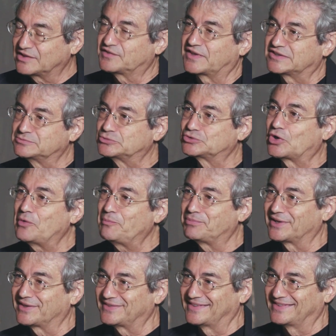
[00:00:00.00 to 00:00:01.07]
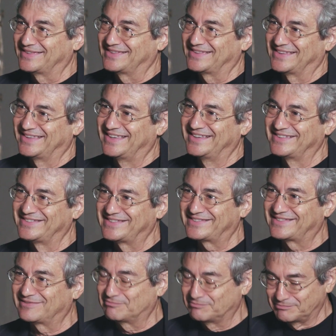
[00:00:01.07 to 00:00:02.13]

is far more complex than just